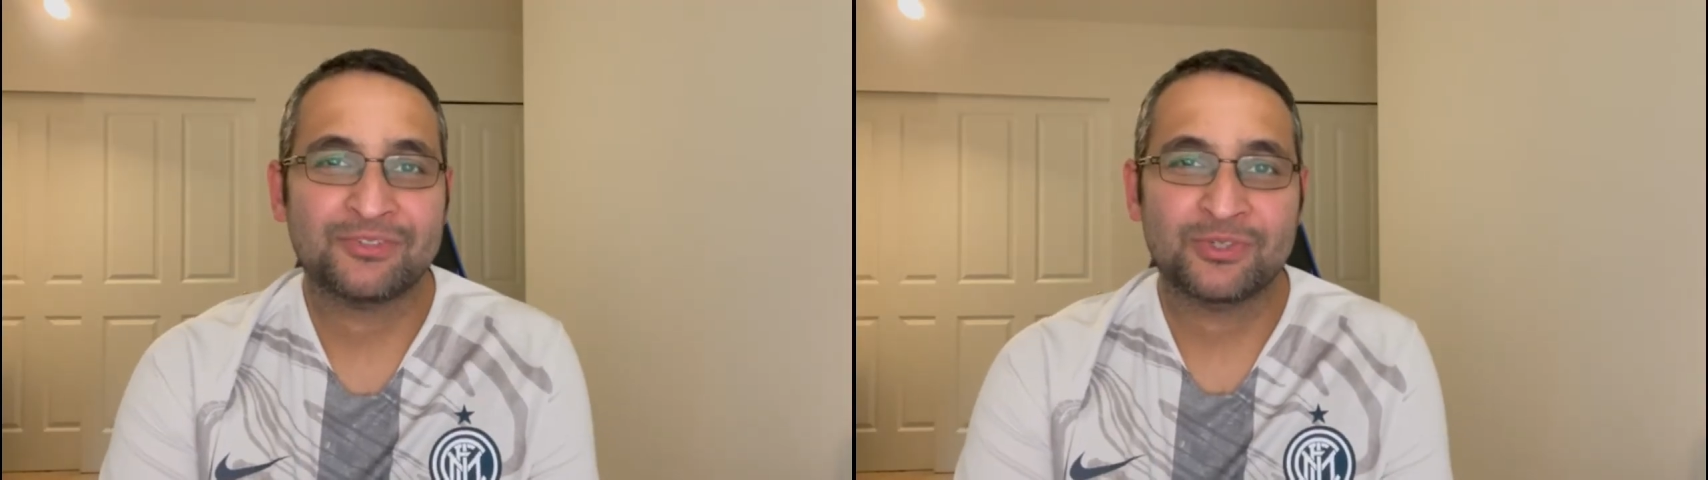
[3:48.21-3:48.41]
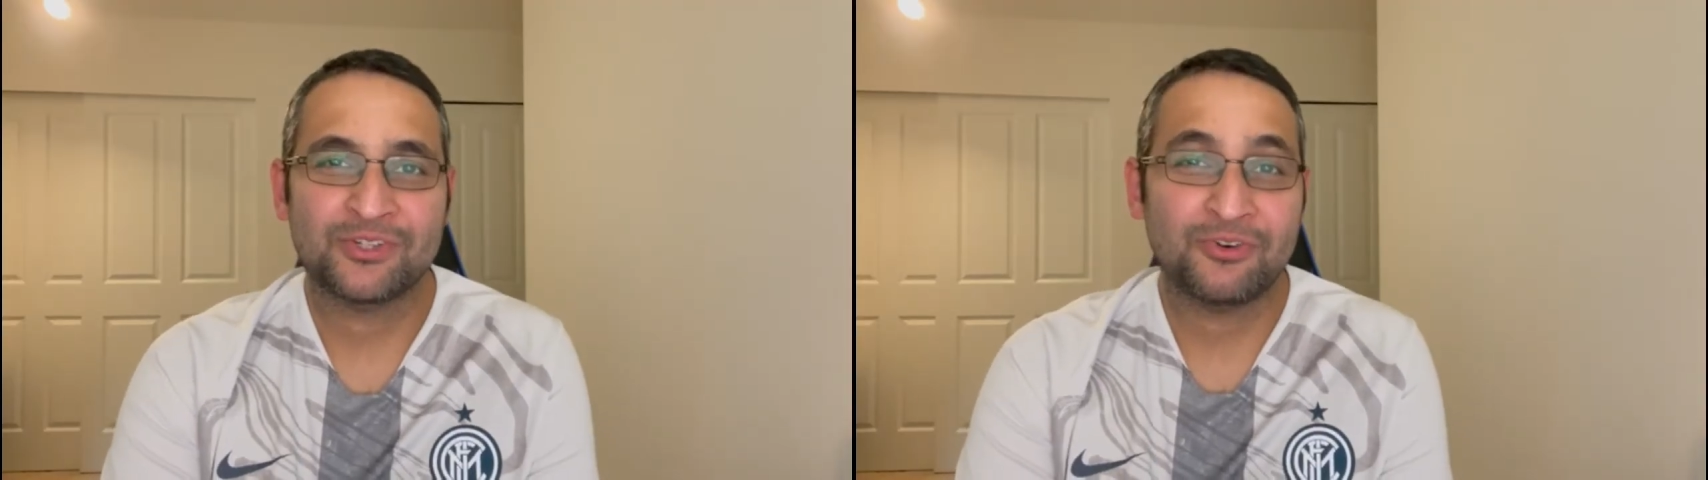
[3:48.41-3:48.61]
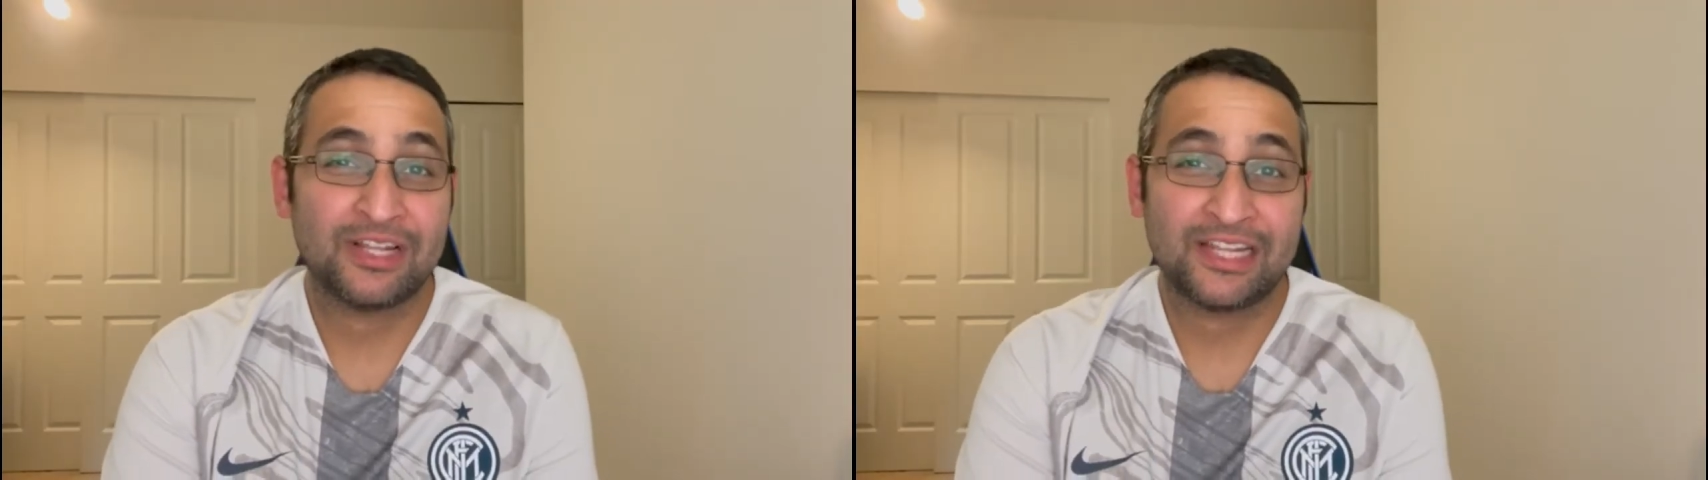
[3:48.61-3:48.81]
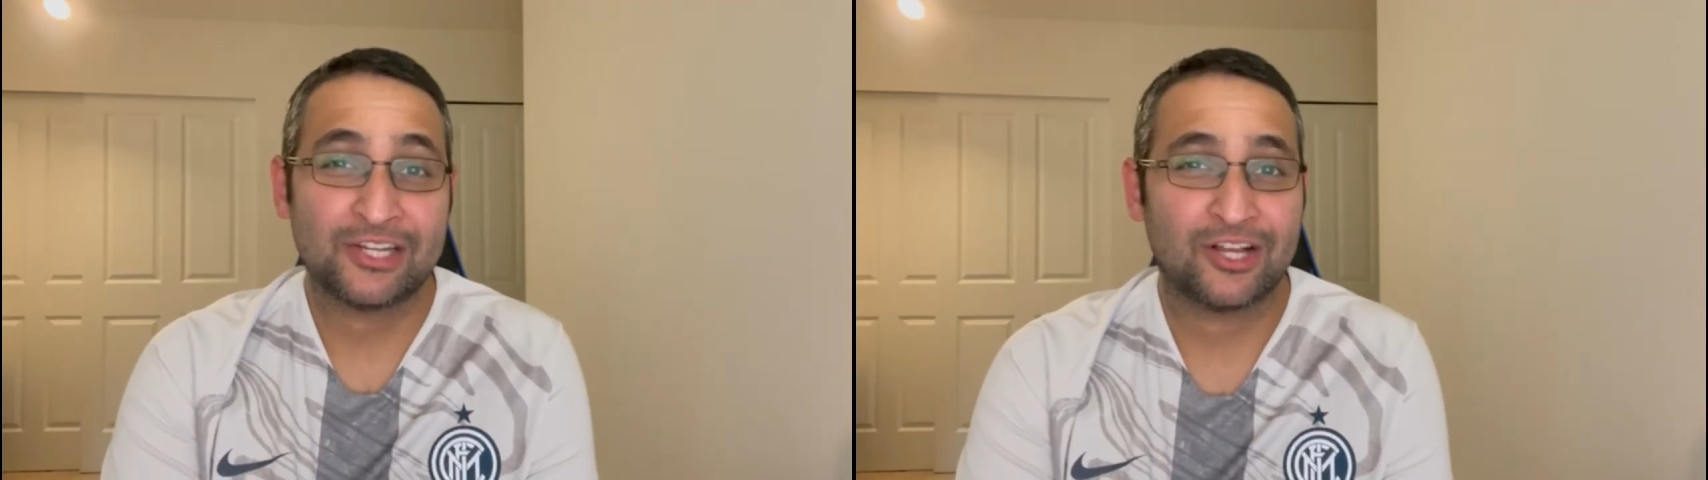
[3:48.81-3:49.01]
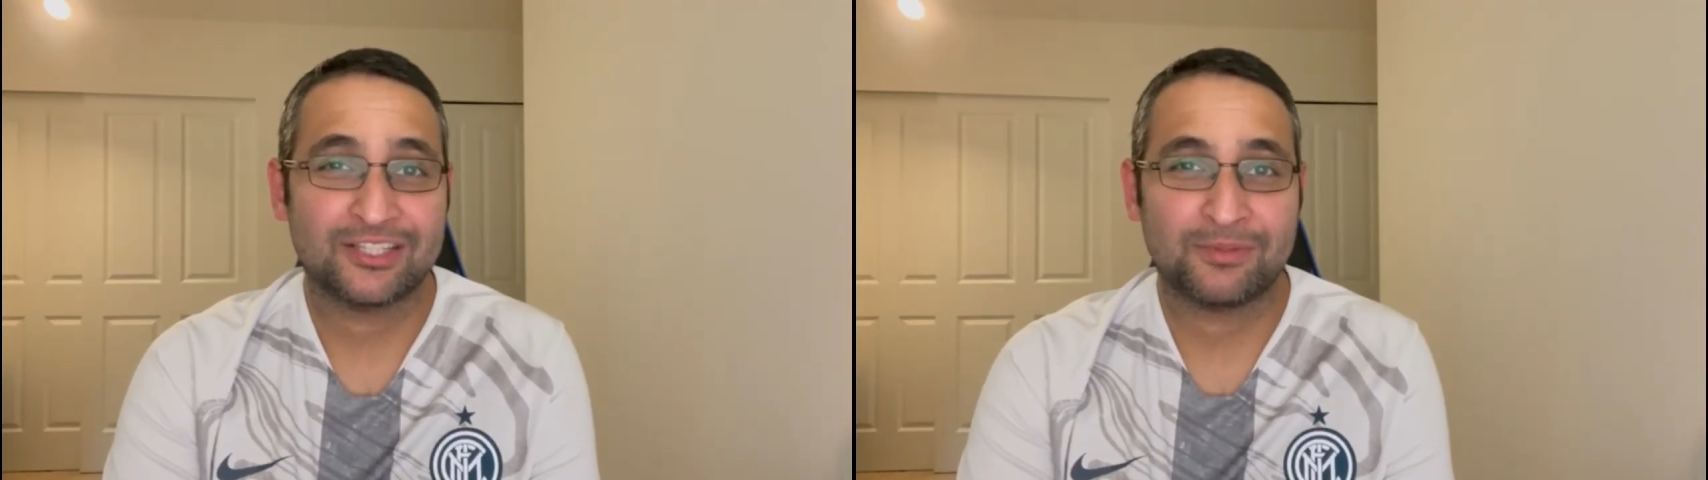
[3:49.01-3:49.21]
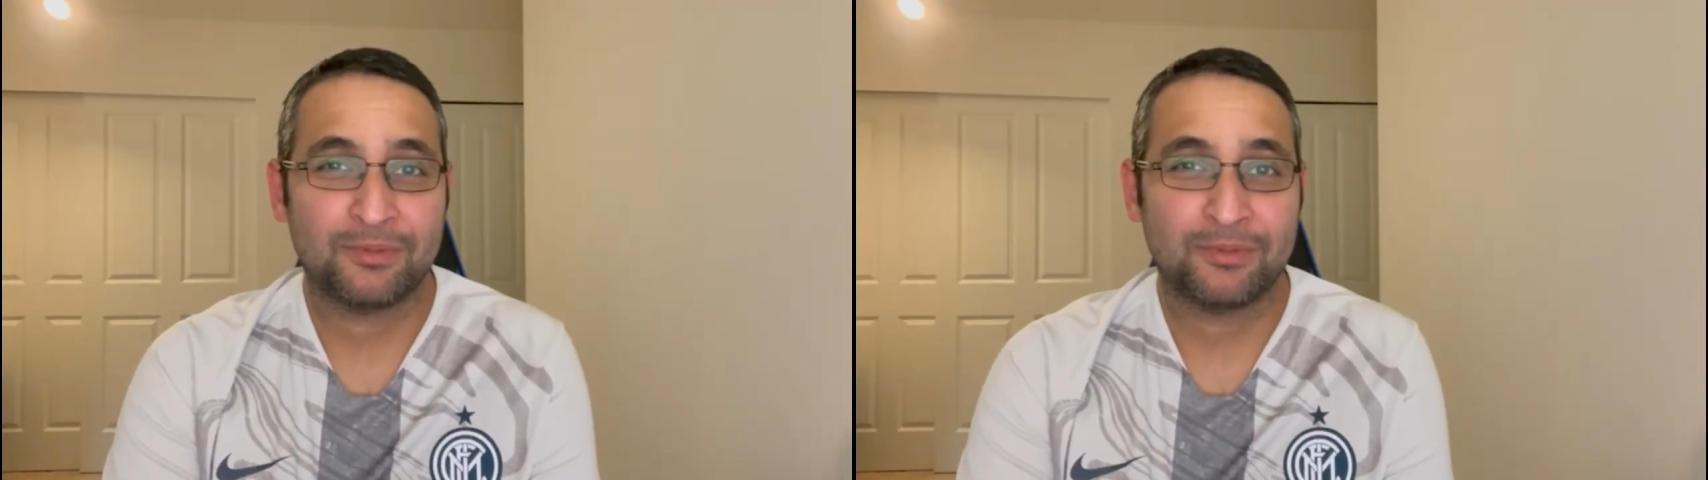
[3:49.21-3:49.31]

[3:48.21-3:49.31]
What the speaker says: was a really toss-up